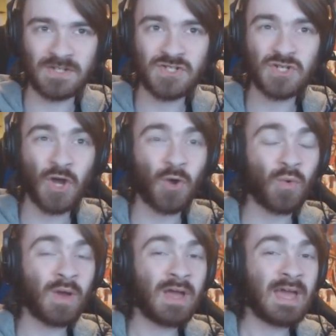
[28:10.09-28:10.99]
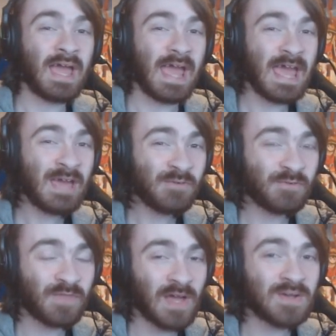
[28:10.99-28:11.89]
So
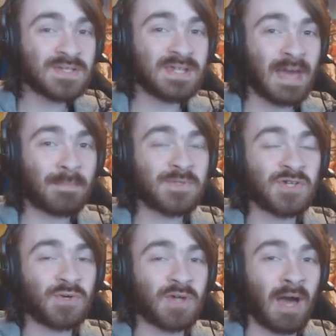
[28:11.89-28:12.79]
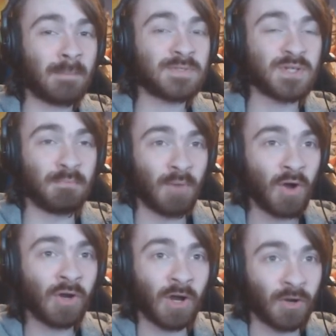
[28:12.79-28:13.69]
if there is an episode up
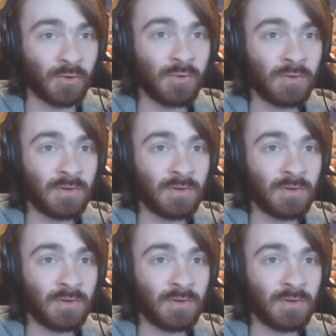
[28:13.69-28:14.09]
tomorrow